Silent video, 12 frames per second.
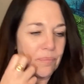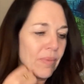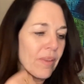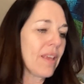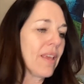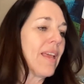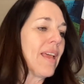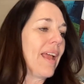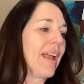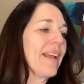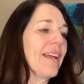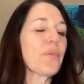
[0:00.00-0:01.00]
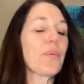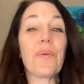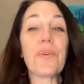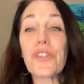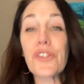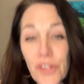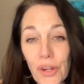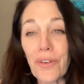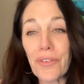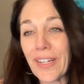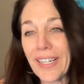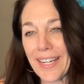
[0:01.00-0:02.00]
on. And what was
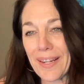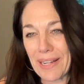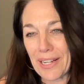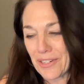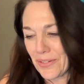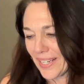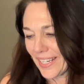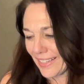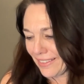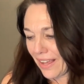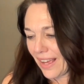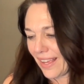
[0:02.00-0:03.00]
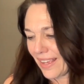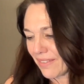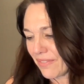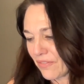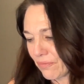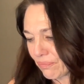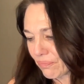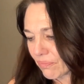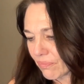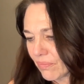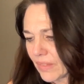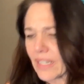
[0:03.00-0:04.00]
so funny about doing it live,
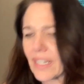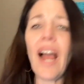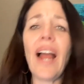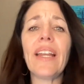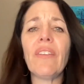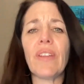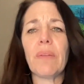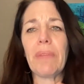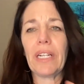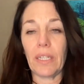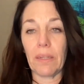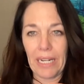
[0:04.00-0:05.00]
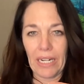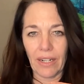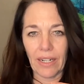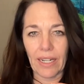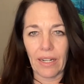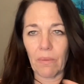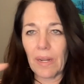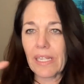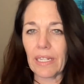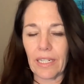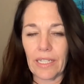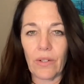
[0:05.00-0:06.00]
kind of in middle America, it
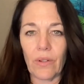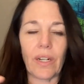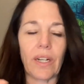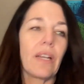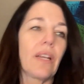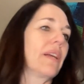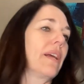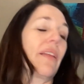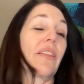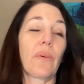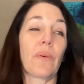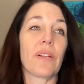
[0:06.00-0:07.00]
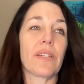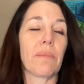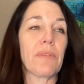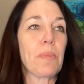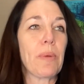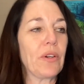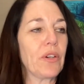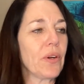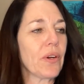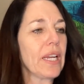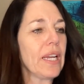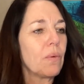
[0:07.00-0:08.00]
wasn't in New York. I think it would have done much better in New
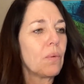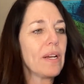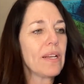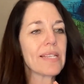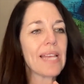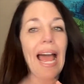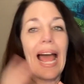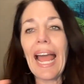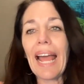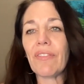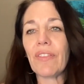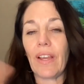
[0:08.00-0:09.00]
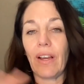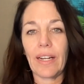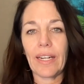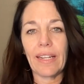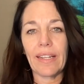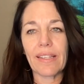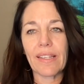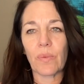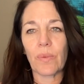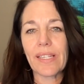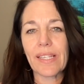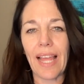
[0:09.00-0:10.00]
York. Was half the audience
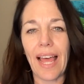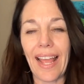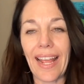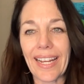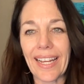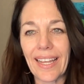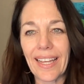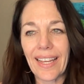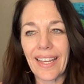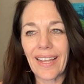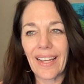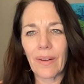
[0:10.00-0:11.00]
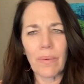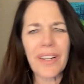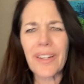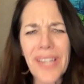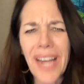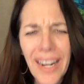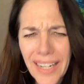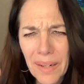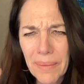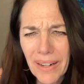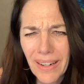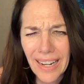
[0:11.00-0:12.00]
was like, "What are you talking
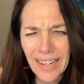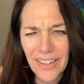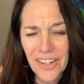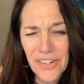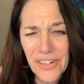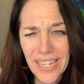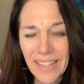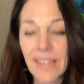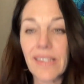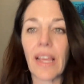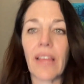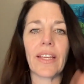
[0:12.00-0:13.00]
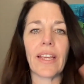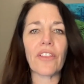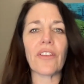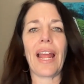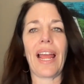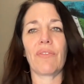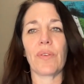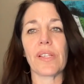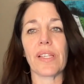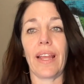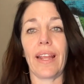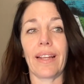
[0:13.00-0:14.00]
about? I don't understand this," and the other half
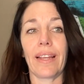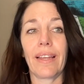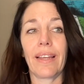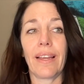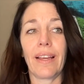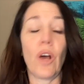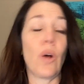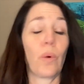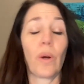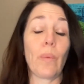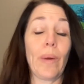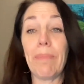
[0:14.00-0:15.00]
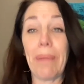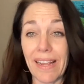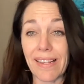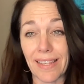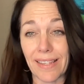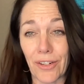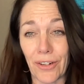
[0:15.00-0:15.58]
was like, "Oh, we're way past this,